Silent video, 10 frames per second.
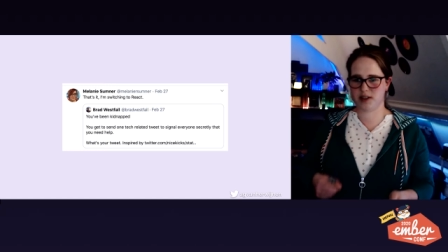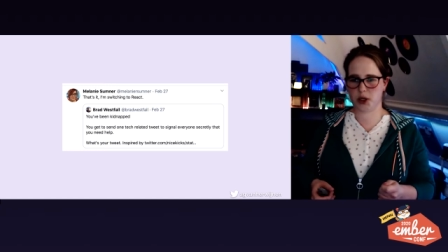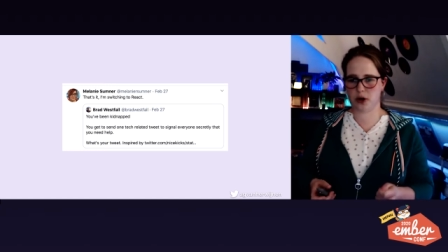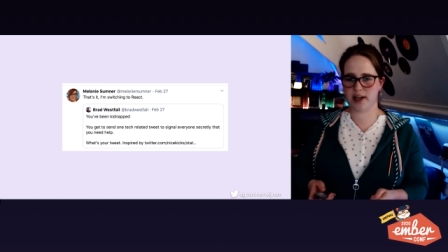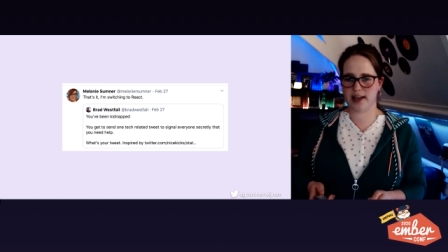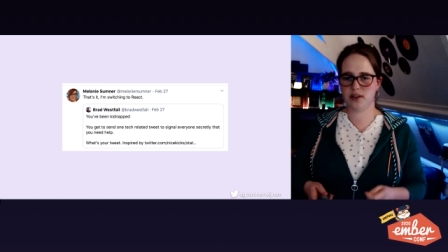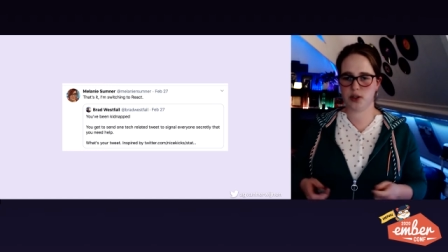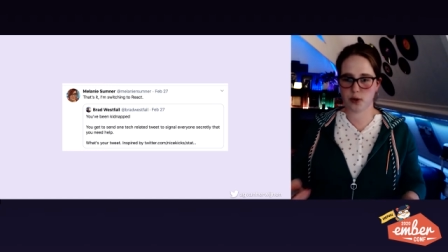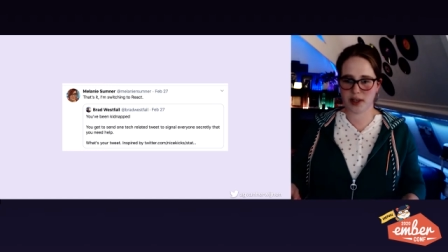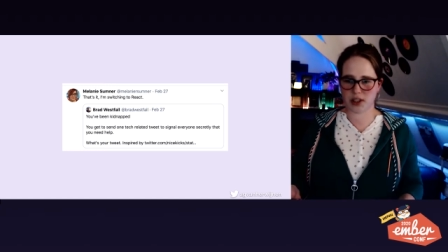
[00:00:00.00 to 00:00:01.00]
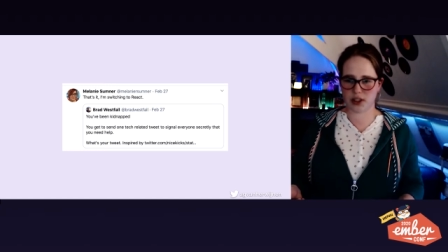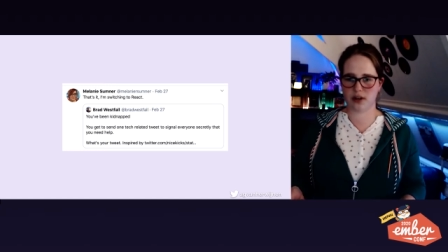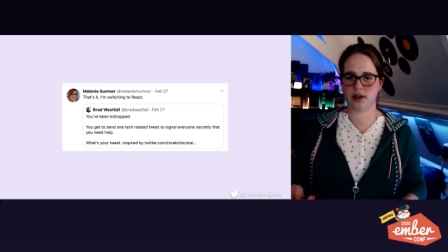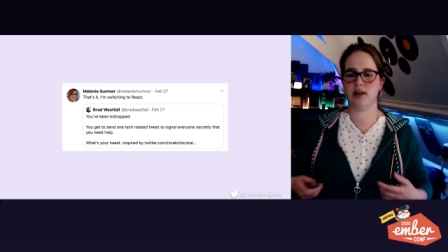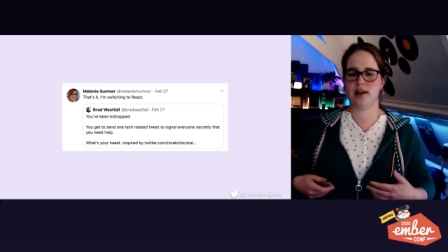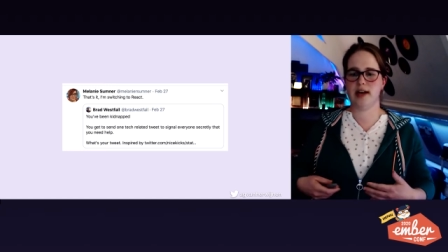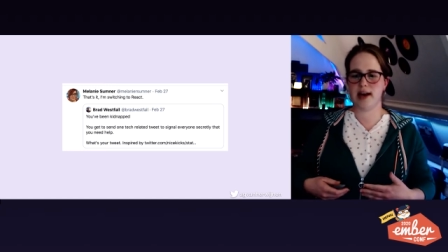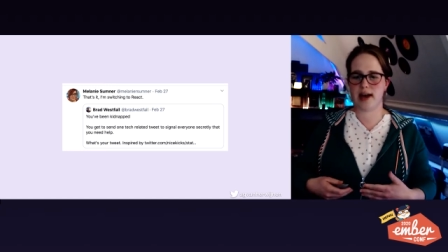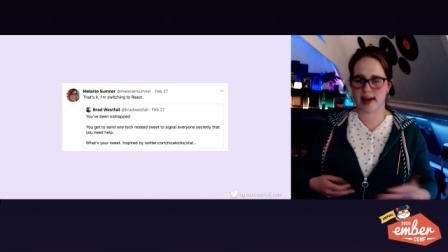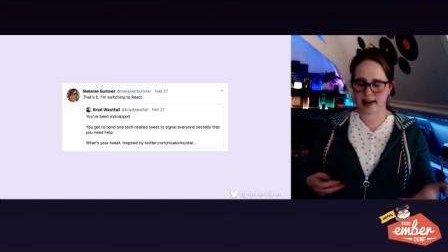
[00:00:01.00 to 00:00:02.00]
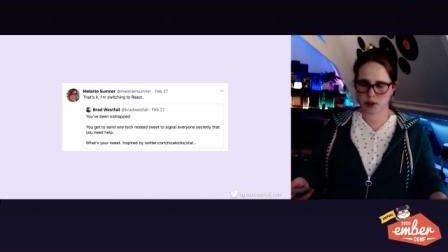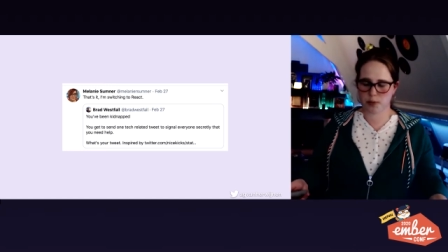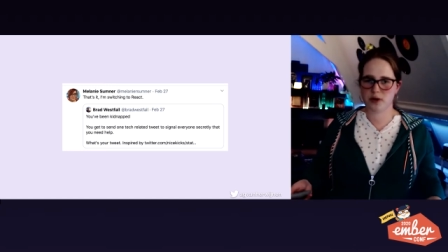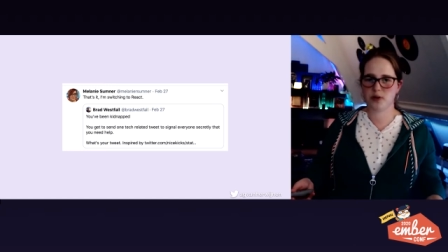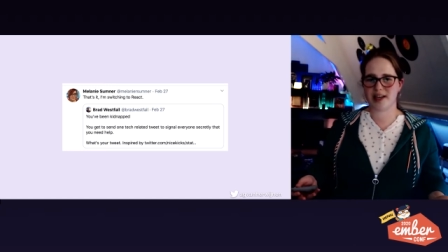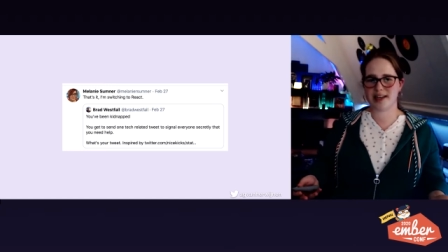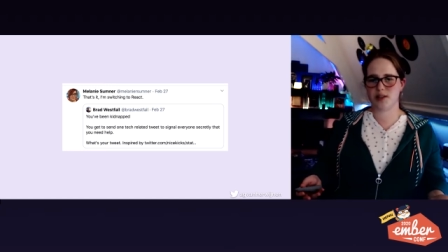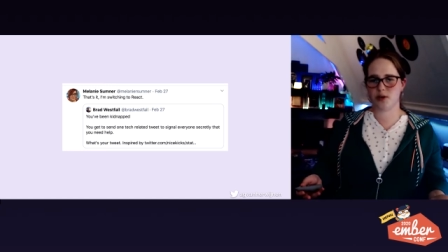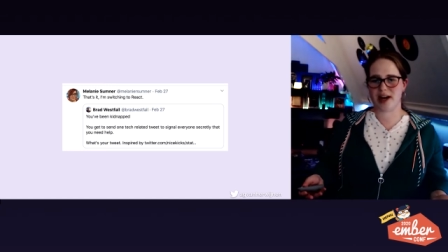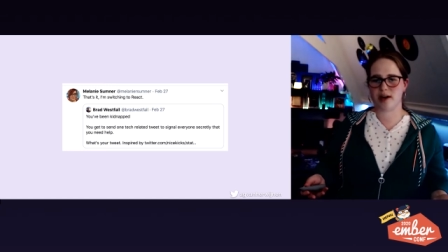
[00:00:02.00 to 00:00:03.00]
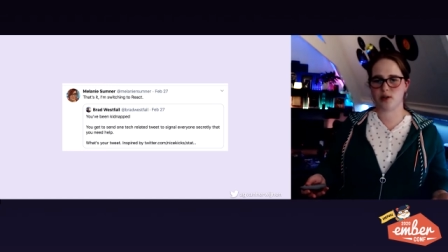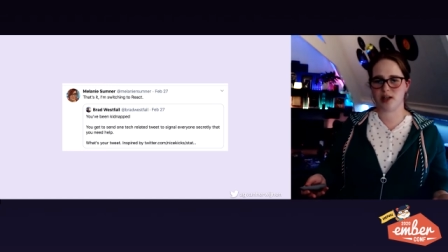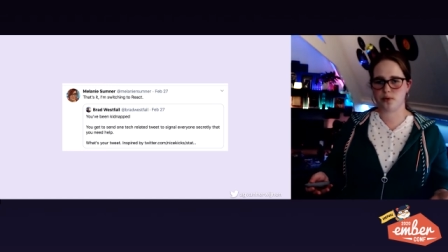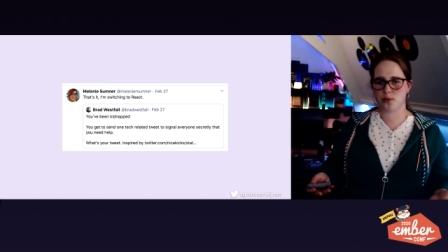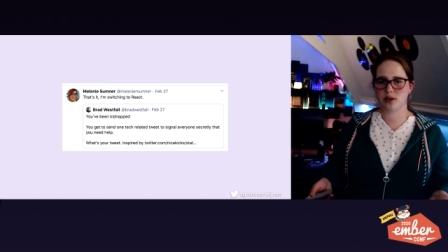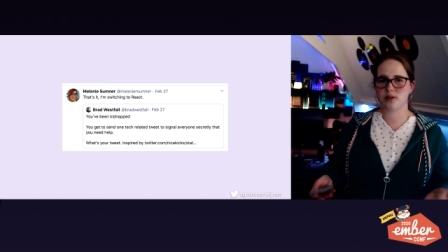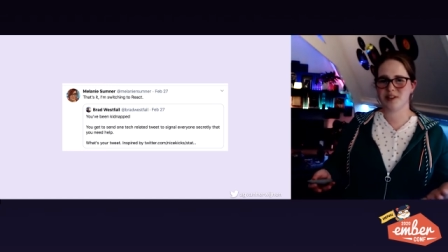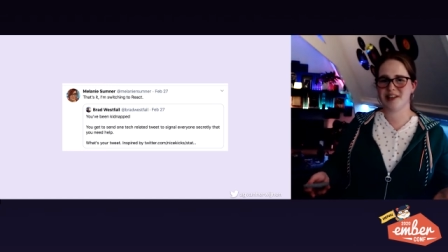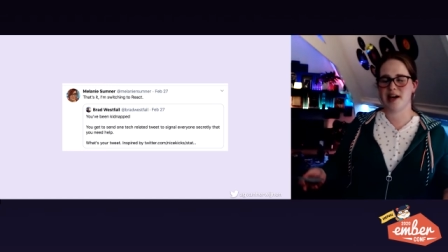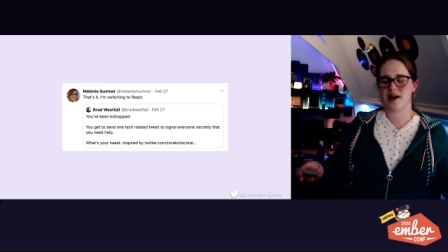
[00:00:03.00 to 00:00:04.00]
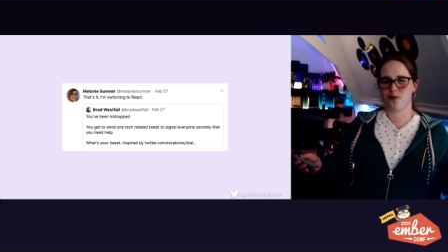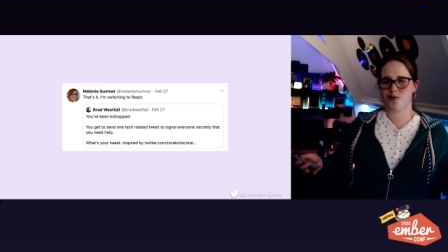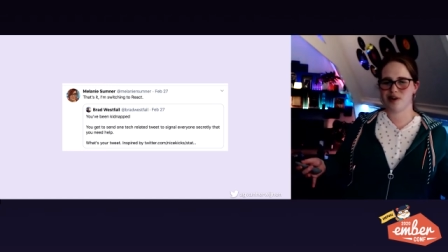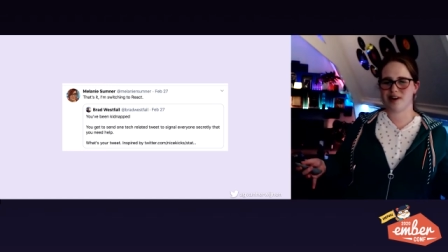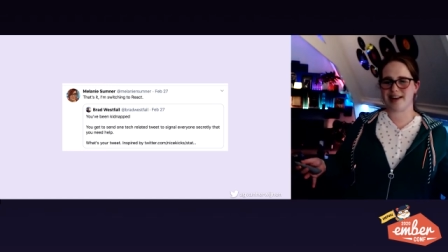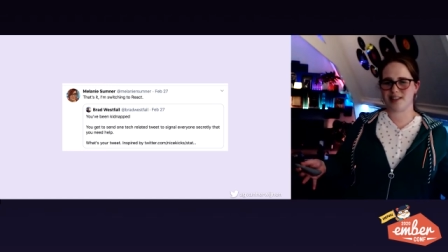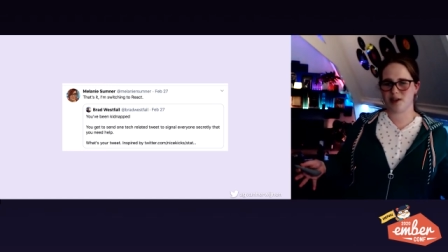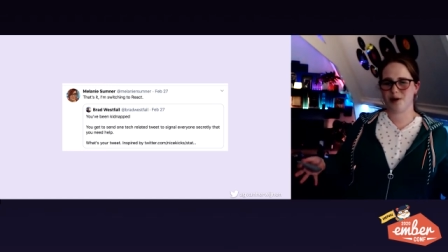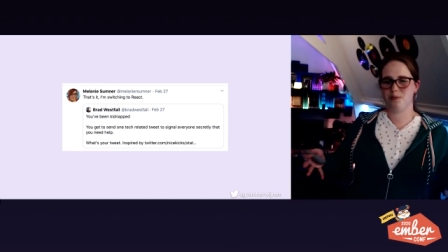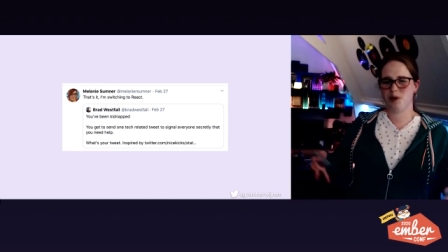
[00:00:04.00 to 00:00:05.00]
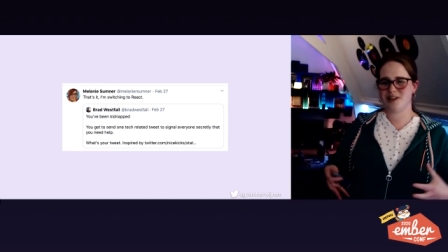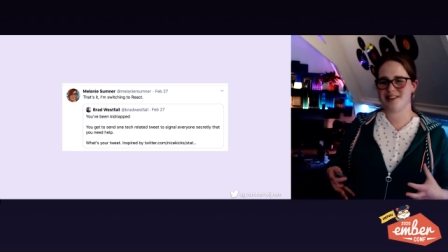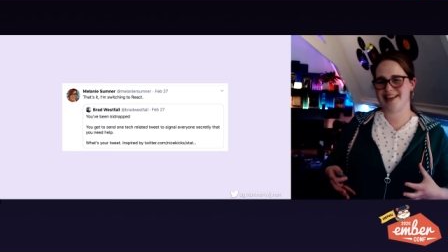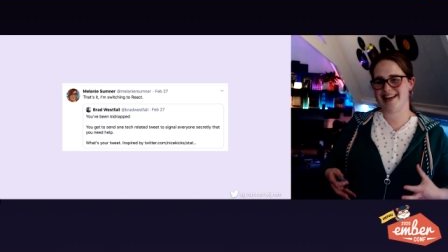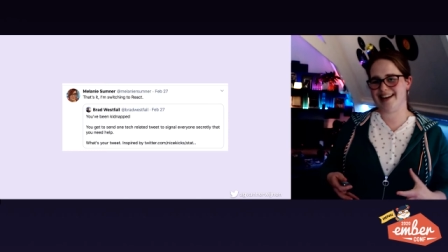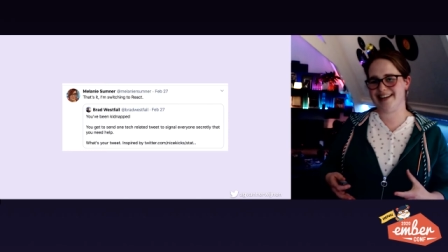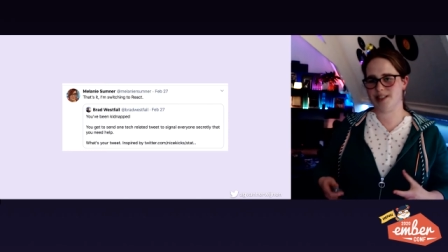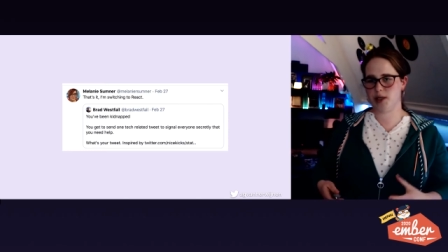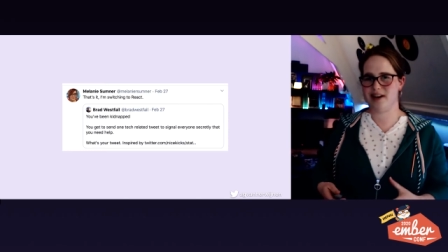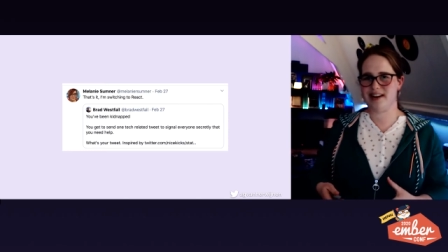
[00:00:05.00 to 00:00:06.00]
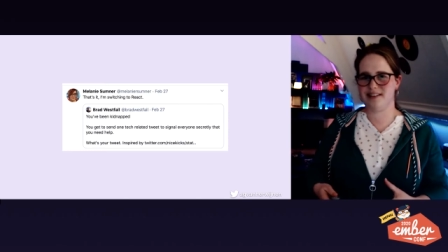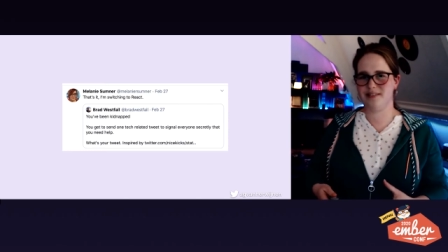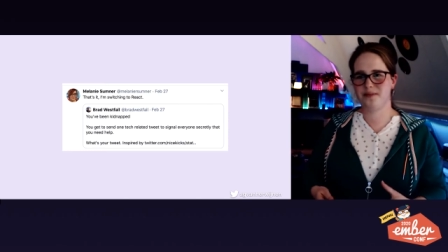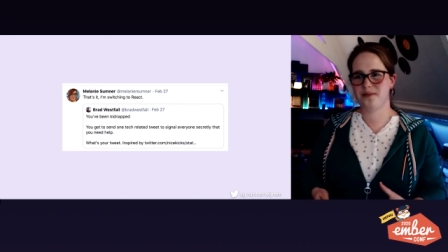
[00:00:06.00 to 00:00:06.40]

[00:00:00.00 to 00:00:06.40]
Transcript: talking to each other and exposing it to the outside world, we're as a community getting tighter.